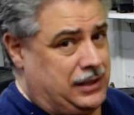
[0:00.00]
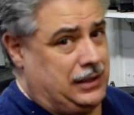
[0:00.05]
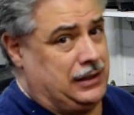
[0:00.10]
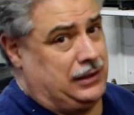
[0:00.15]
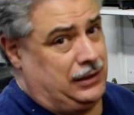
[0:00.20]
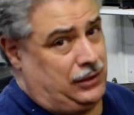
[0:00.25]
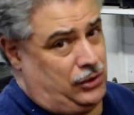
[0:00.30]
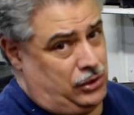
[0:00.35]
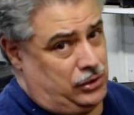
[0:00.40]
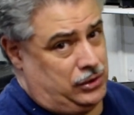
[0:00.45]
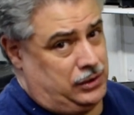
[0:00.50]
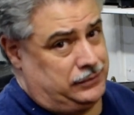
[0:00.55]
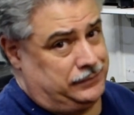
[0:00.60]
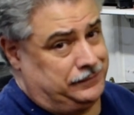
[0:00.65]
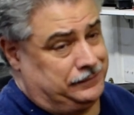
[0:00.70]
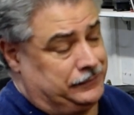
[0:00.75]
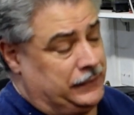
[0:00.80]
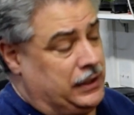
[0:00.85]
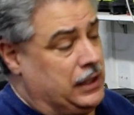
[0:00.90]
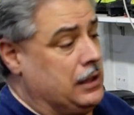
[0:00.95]
a little longer.
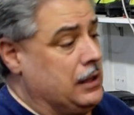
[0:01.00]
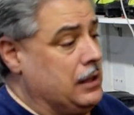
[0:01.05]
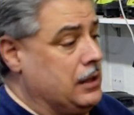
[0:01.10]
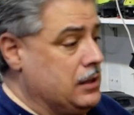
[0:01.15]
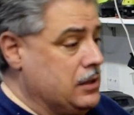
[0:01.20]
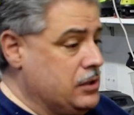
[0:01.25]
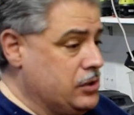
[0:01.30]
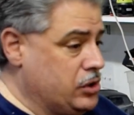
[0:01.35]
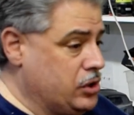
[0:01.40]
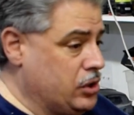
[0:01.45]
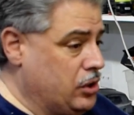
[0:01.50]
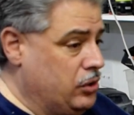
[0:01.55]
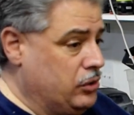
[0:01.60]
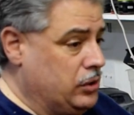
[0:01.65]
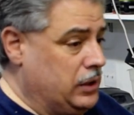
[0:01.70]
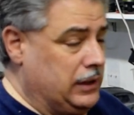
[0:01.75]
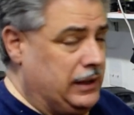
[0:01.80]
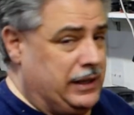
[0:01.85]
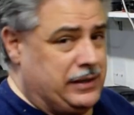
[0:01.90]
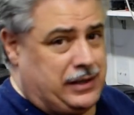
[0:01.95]

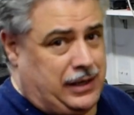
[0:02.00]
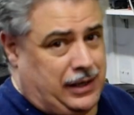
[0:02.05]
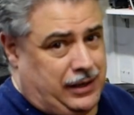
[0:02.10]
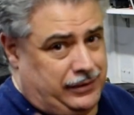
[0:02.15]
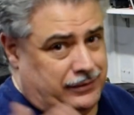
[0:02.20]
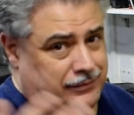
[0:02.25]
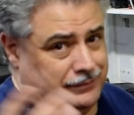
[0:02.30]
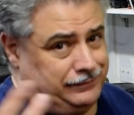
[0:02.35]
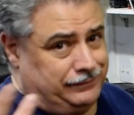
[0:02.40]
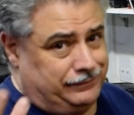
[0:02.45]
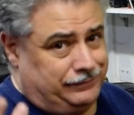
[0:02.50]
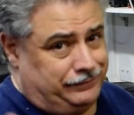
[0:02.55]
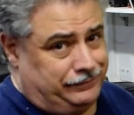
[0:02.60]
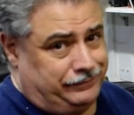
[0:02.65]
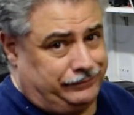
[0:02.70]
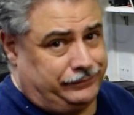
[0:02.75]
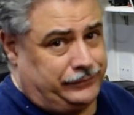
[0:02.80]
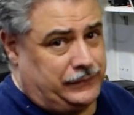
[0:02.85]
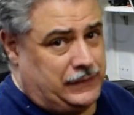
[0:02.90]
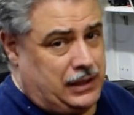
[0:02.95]
So unless I can,
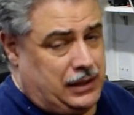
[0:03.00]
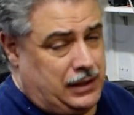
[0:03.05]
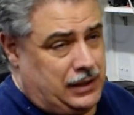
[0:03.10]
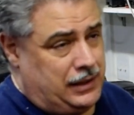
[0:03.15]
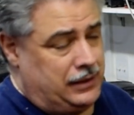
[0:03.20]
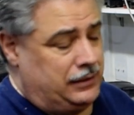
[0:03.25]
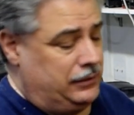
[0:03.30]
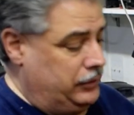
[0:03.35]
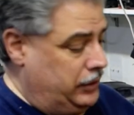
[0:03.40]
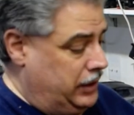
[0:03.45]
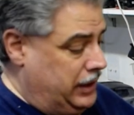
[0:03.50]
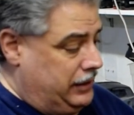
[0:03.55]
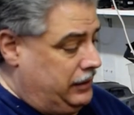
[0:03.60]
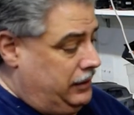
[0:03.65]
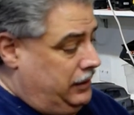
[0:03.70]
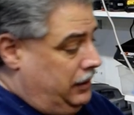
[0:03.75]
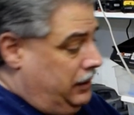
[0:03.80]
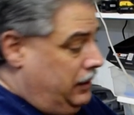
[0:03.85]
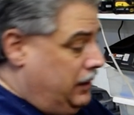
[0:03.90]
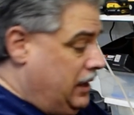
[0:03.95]
I don't know,
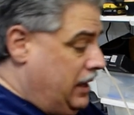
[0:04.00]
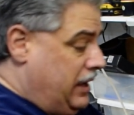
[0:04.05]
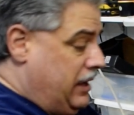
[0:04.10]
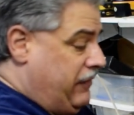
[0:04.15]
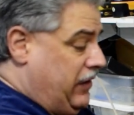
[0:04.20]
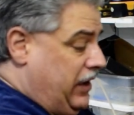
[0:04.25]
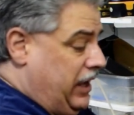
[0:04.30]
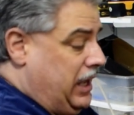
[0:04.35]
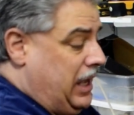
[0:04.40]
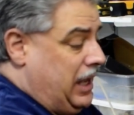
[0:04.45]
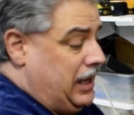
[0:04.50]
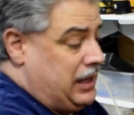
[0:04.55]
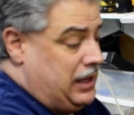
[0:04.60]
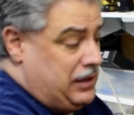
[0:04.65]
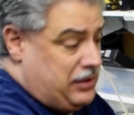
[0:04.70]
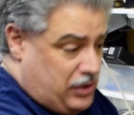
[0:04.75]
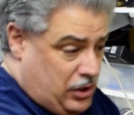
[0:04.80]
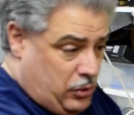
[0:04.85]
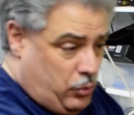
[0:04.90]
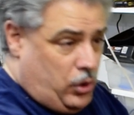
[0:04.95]
if I can get
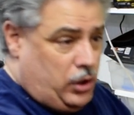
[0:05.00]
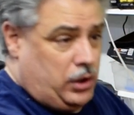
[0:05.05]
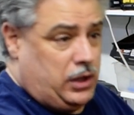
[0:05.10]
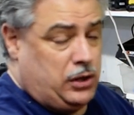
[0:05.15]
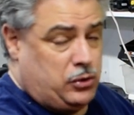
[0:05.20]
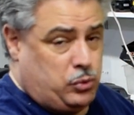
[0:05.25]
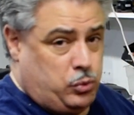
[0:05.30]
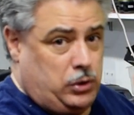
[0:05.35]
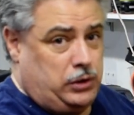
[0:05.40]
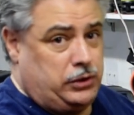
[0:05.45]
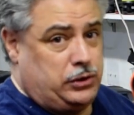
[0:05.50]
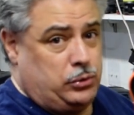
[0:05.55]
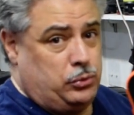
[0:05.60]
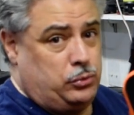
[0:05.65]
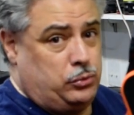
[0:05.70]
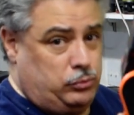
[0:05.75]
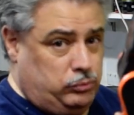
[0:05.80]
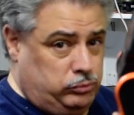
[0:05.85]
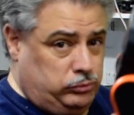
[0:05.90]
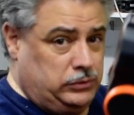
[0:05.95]
this to work, this will
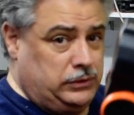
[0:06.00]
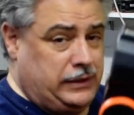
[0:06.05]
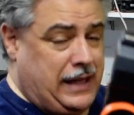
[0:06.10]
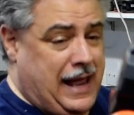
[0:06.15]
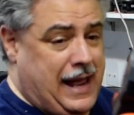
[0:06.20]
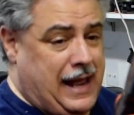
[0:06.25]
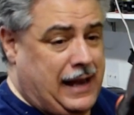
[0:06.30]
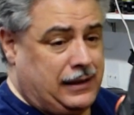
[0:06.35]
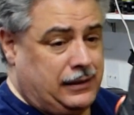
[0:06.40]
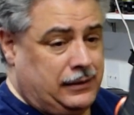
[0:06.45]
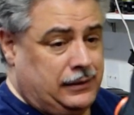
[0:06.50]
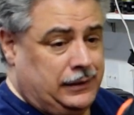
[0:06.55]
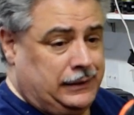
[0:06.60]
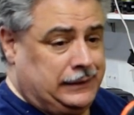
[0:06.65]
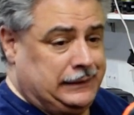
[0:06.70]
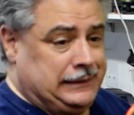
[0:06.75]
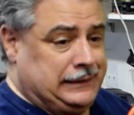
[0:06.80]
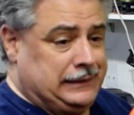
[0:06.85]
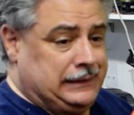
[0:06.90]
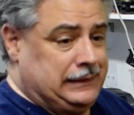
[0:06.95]
do that.
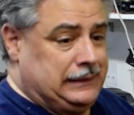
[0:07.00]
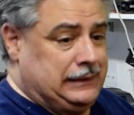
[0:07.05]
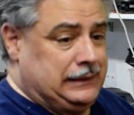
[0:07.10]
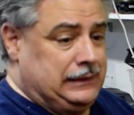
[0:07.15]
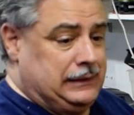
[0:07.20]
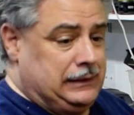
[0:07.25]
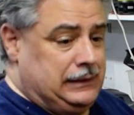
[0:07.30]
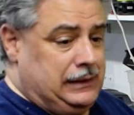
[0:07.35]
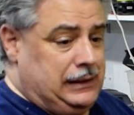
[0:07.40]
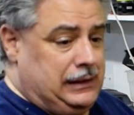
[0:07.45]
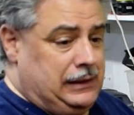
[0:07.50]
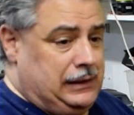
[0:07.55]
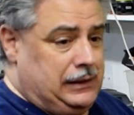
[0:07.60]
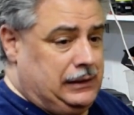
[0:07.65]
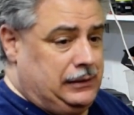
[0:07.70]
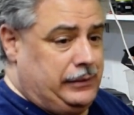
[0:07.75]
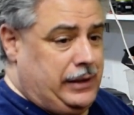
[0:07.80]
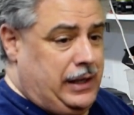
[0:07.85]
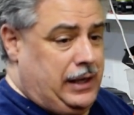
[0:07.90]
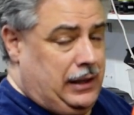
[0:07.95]

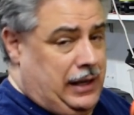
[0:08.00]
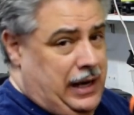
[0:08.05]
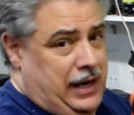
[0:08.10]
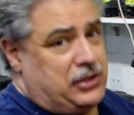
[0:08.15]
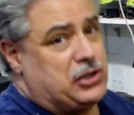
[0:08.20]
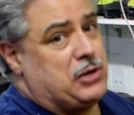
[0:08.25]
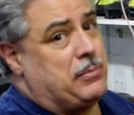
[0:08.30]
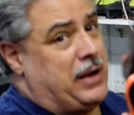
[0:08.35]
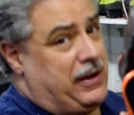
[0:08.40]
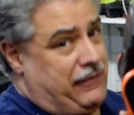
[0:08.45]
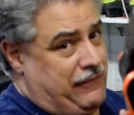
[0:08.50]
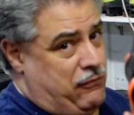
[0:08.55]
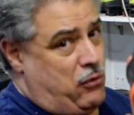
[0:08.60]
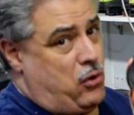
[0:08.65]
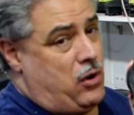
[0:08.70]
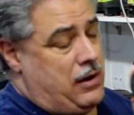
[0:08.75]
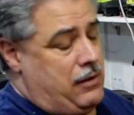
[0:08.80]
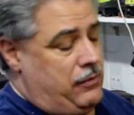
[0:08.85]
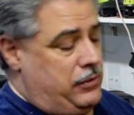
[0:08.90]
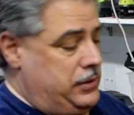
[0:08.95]
And last about
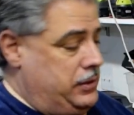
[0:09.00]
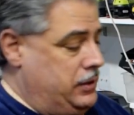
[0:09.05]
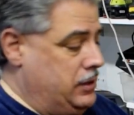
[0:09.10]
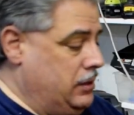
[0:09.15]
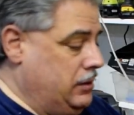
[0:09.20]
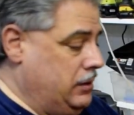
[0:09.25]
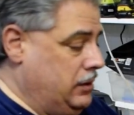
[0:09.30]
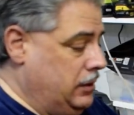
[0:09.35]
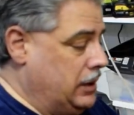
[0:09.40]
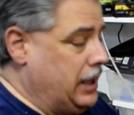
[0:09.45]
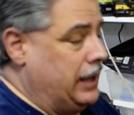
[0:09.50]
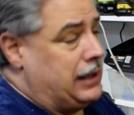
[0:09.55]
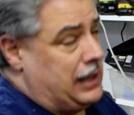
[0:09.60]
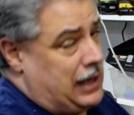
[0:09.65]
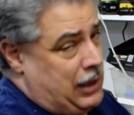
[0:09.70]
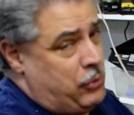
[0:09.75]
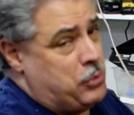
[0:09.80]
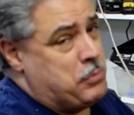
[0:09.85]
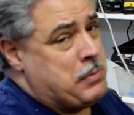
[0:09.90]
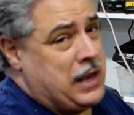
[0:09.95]
4 hours. Not
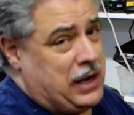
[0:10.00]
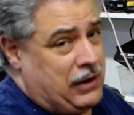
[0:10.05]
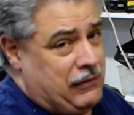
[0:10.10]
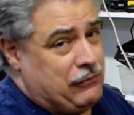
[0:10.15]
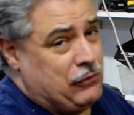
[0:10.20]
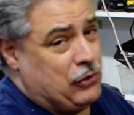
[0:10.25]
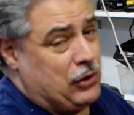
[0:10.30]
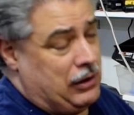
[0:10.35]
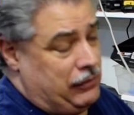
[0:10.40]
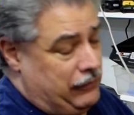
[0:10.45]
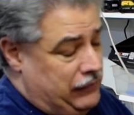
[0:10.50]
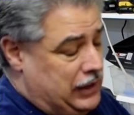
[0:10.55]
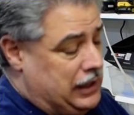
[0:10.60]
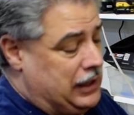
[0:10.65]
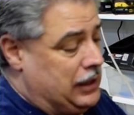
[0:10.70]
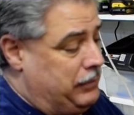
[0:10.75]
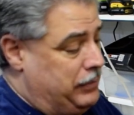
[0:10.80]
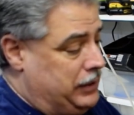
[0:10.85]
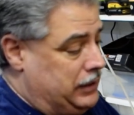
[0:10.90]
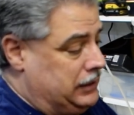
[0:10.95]
that I would make a 4-hour
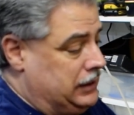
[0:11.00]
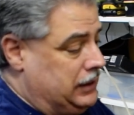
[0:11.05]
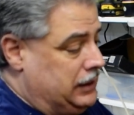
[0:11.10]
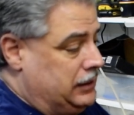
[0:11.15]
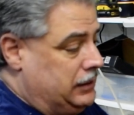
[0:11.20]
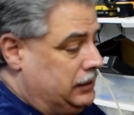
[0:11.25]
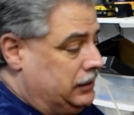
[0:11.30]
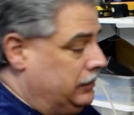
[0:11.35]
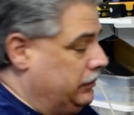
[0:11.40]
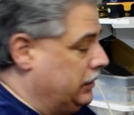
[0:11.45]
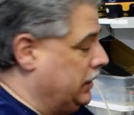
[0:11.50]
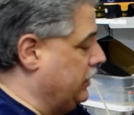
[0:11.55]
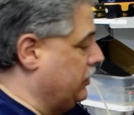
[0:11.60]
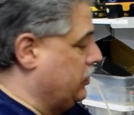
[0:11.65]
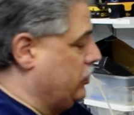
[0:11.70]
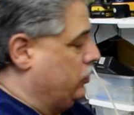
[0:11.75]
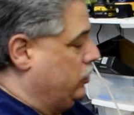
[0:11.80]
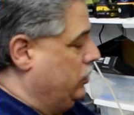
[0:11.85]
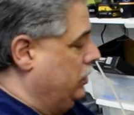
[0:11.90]
video, but these